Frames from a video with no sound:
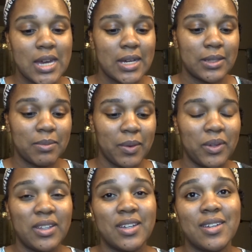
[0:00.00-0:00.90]
I
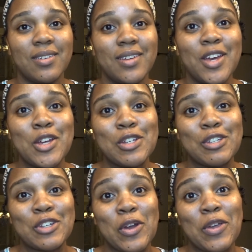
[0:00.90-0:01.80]
really couldn't
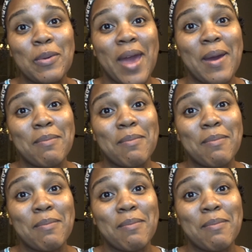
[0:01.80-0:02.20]
show you how